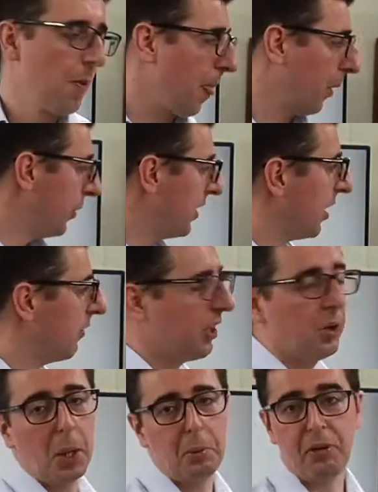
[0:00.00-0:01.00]
we don't even know
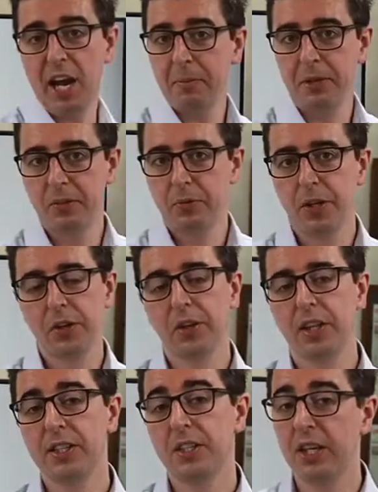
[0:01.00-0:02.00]
where we're aiming with all
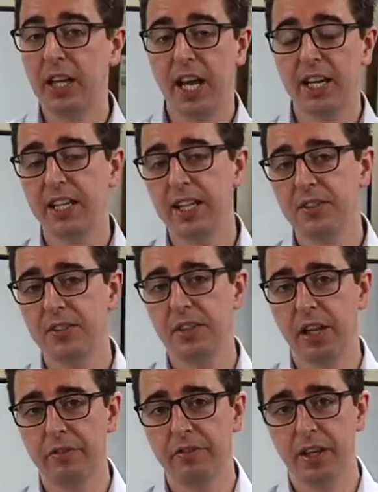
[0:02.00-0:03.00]
this, so you kind of need to do
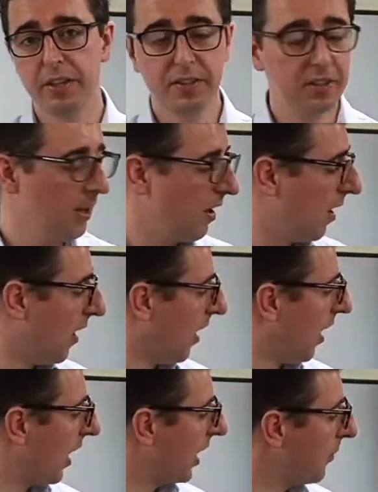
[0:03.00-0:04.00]
that first.
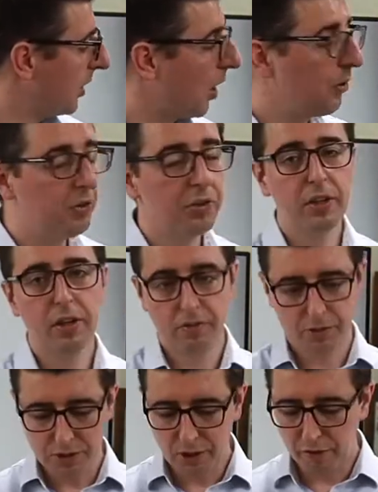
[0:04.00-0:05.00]
And then we go through the different
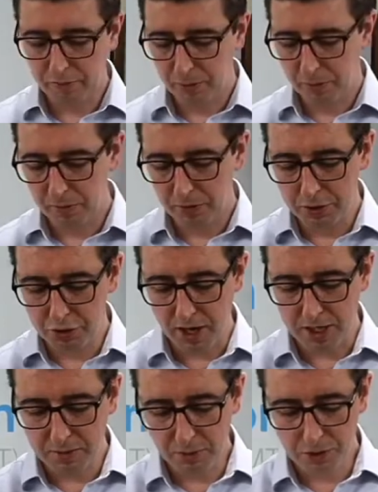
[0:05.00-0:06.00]
stuff, but the
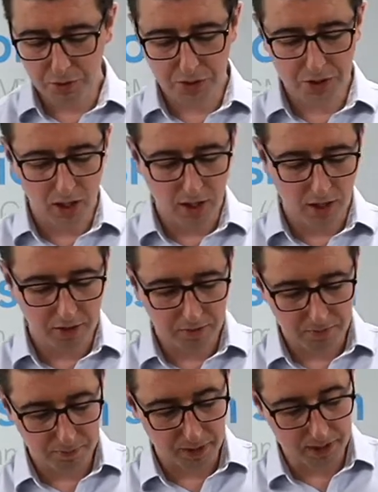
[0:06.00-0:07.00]
strategy module start on
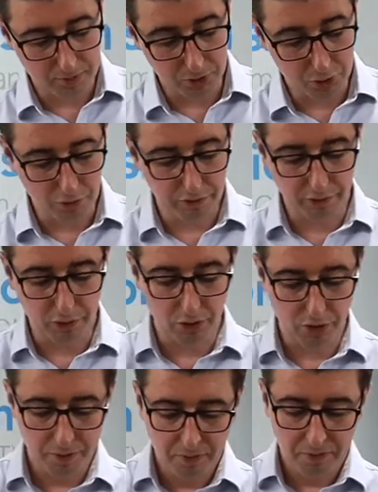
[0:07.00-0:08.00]
basically module 4
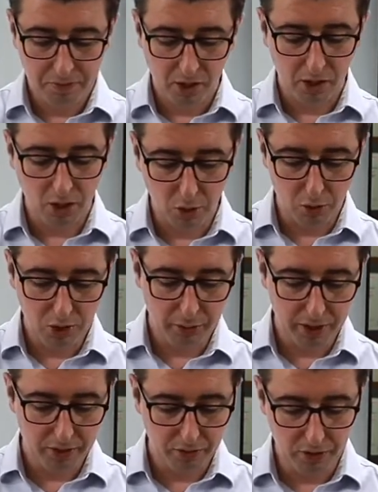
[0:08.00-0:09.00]
and go all the way
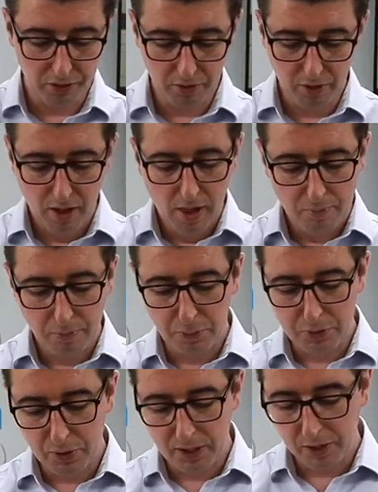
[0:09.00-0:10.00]
through. But
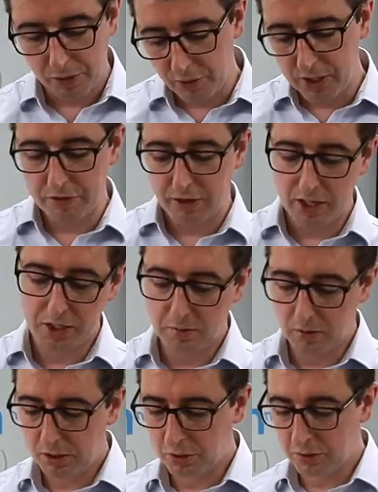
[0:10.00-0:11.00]
between the 3 strategy
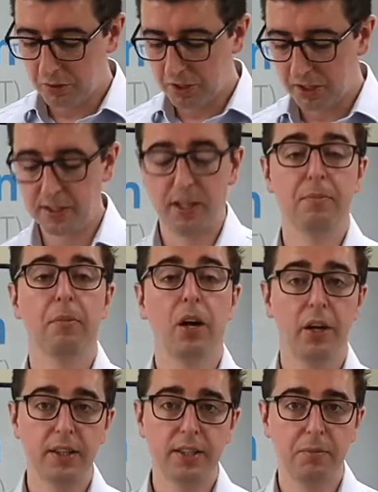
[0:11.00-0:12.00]
modules and say the
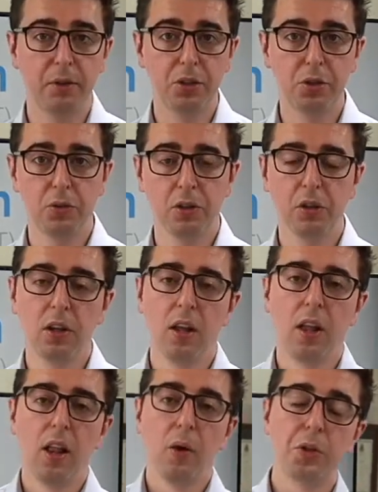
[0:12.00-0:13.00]
marketing module,
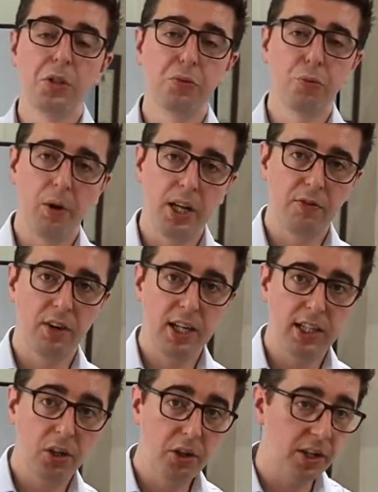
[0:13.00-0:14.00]
which is where you're really
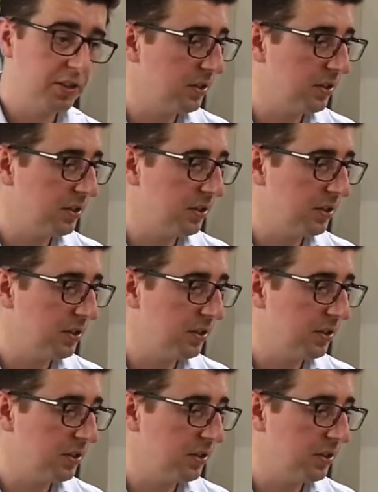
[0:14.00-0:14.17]
looking to